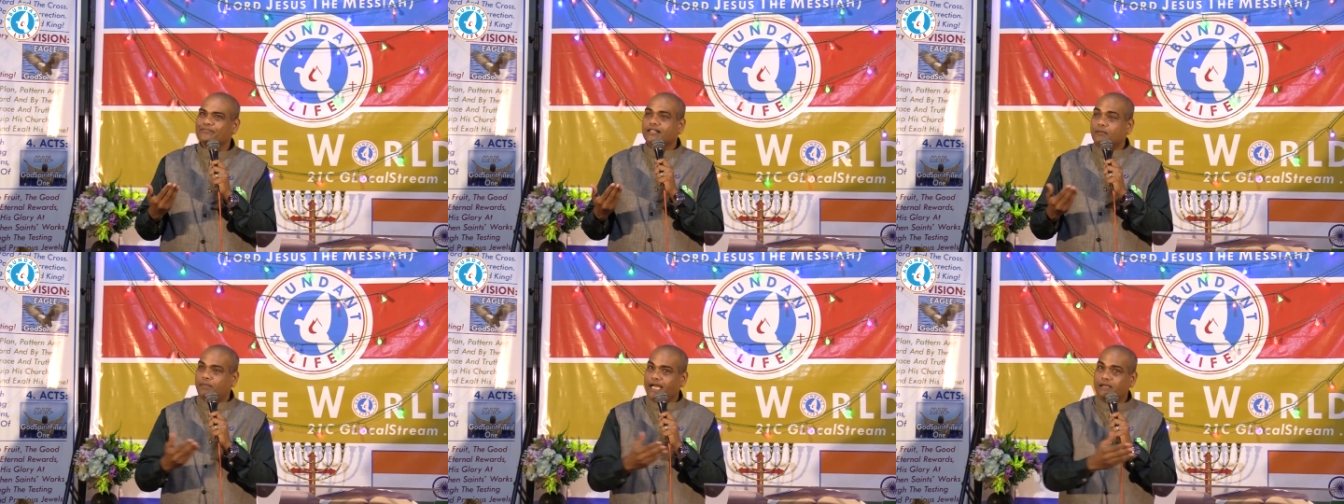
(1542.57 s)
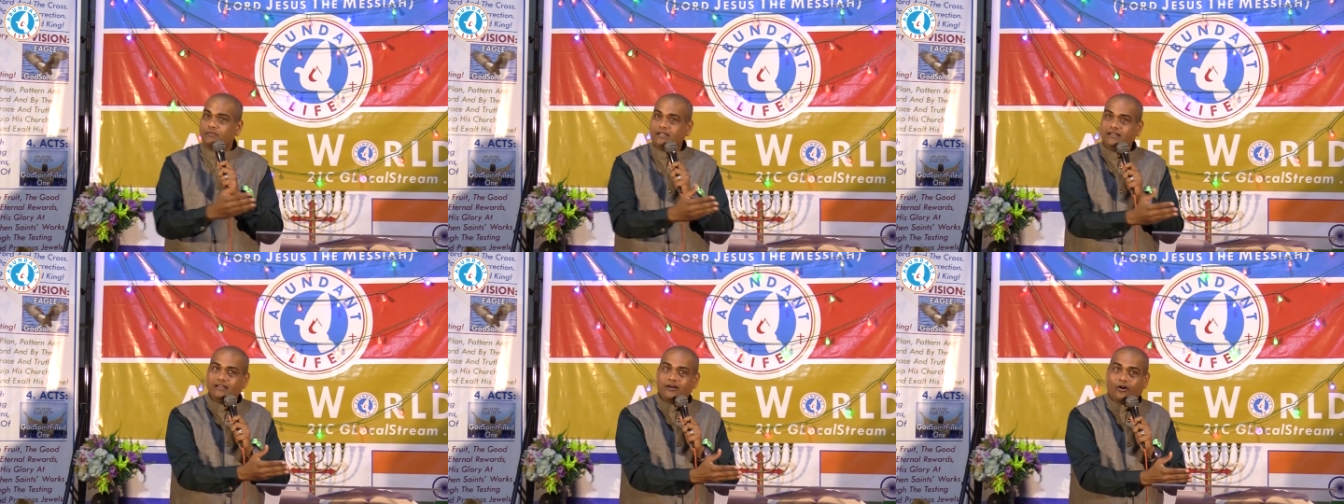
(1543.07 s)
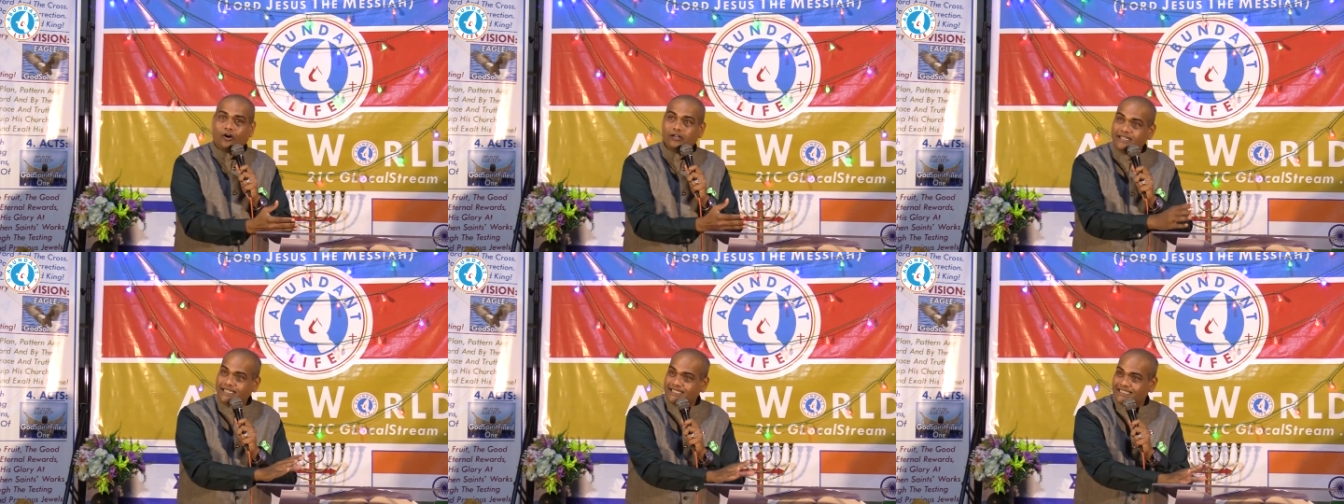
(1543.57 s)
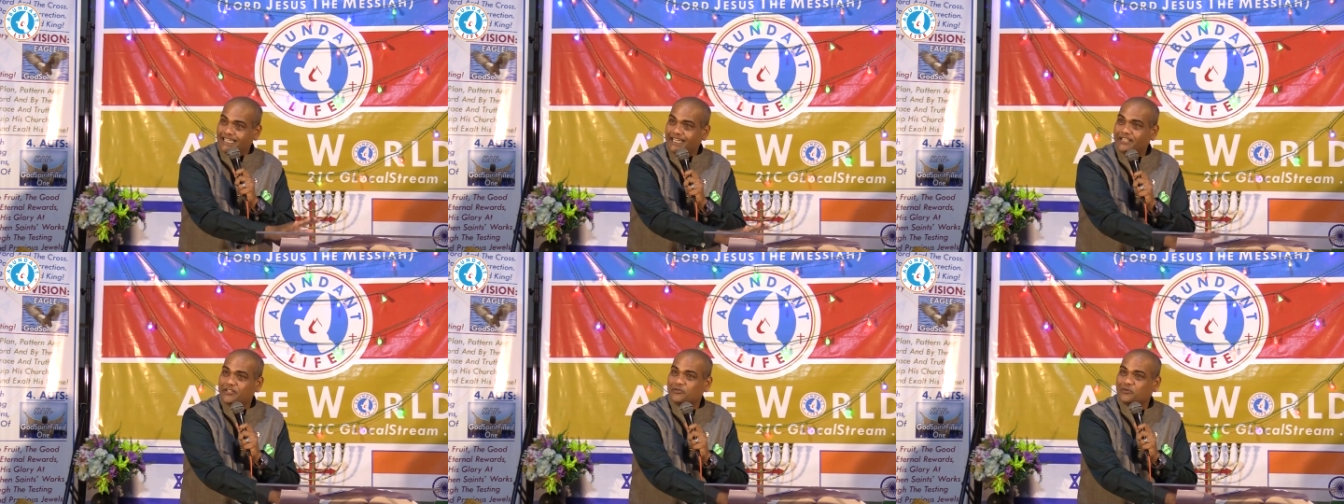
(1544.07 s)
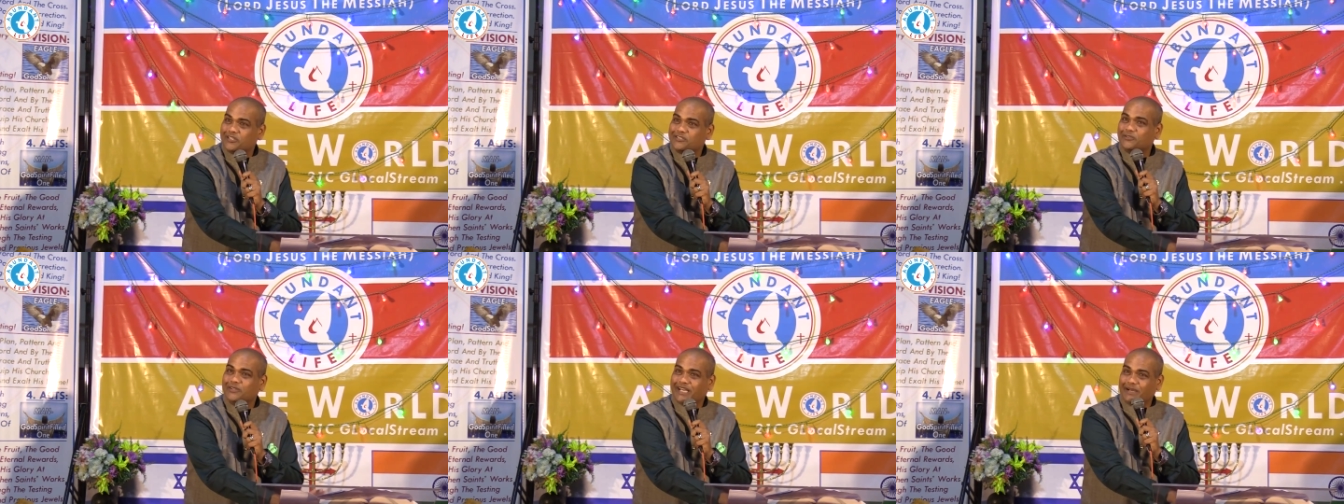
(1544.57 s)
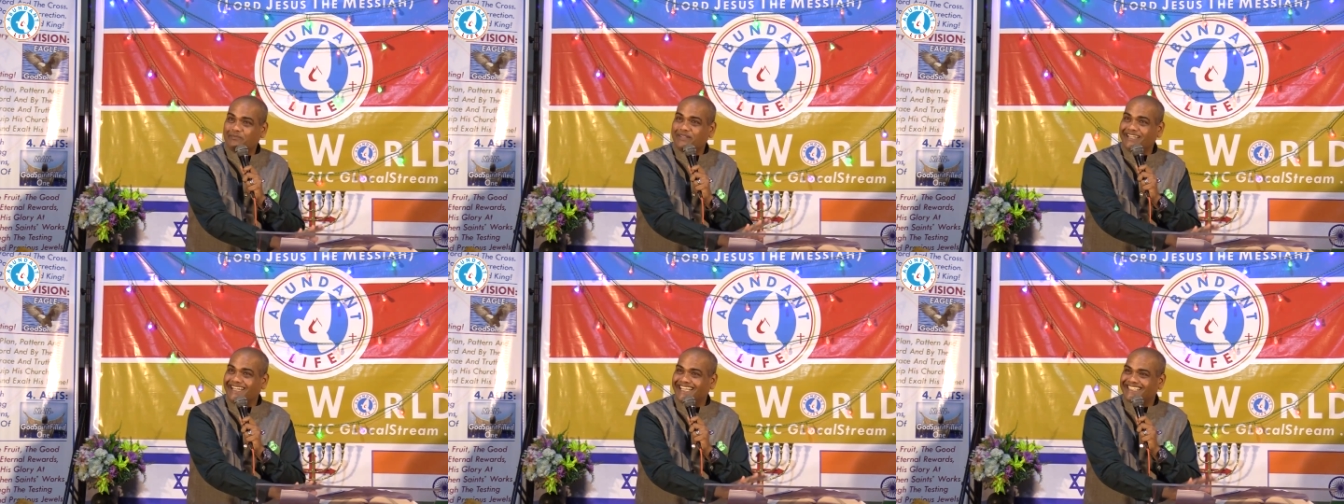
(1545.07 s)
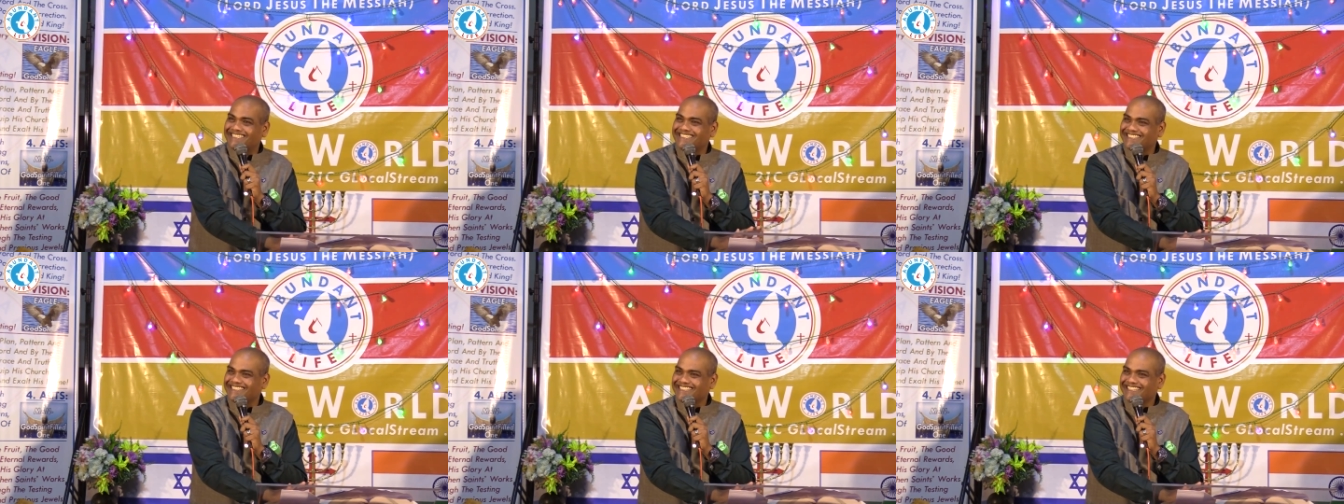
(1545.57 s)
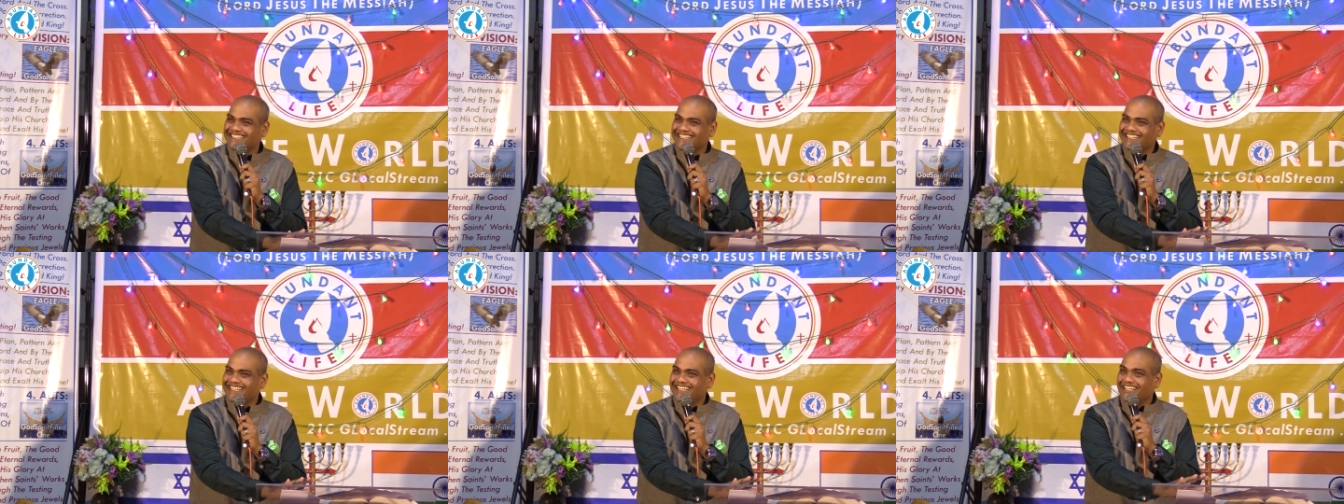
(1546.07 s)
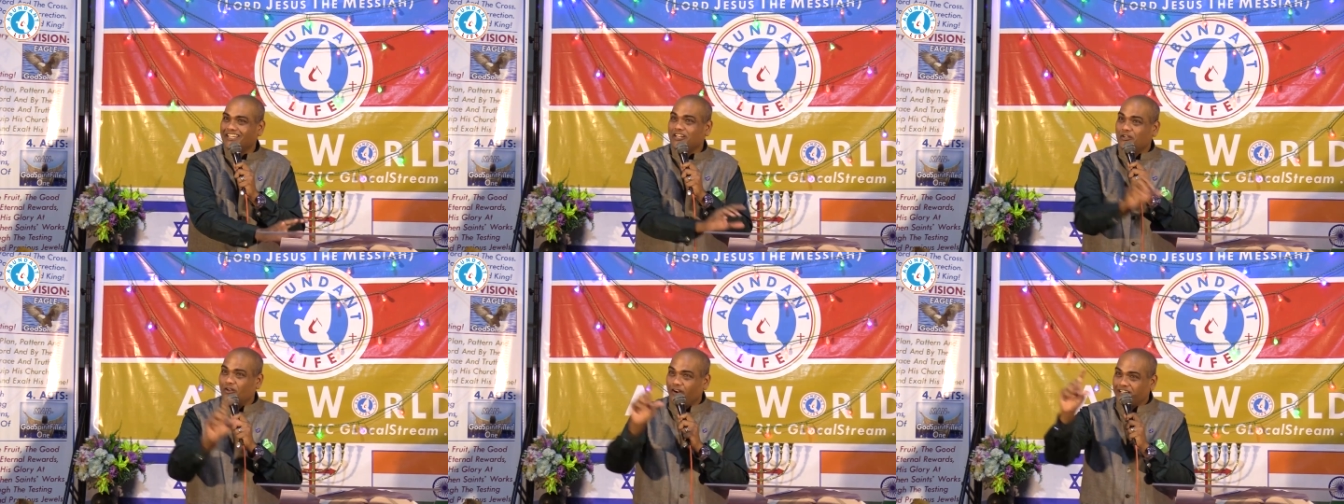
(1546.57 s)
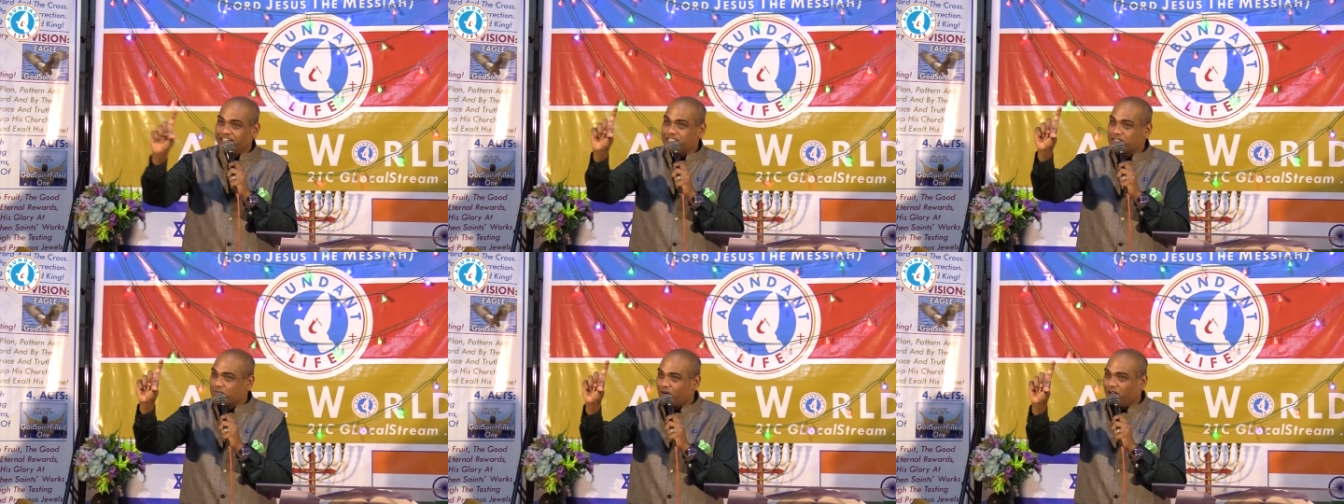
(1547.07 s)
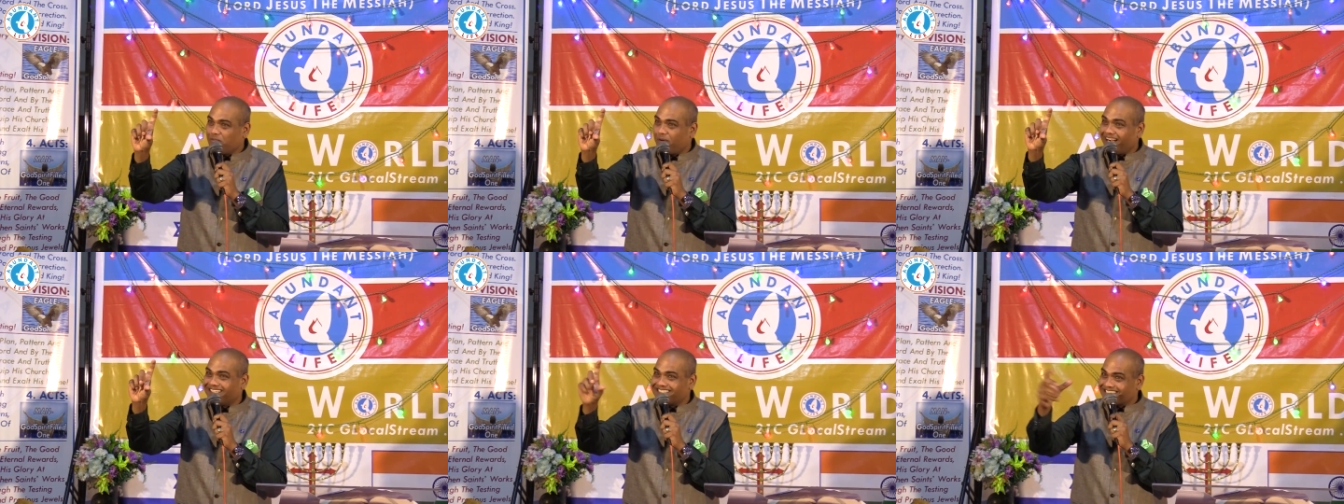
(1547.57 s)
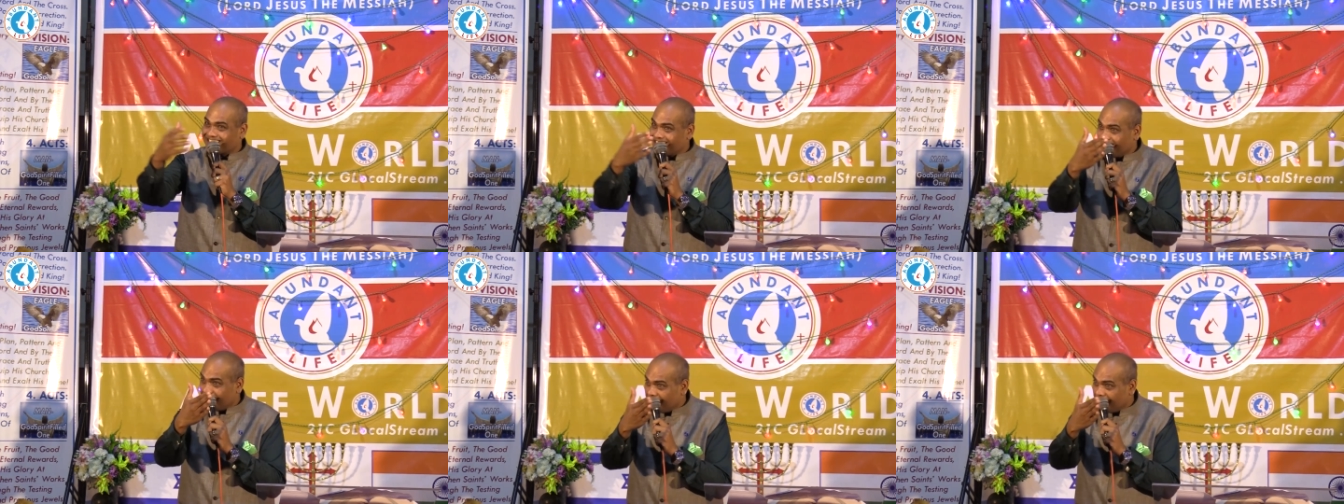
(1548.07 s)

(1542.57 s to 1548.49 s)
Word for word: The Bible already is telling you what's going to happen next. Not in small parts.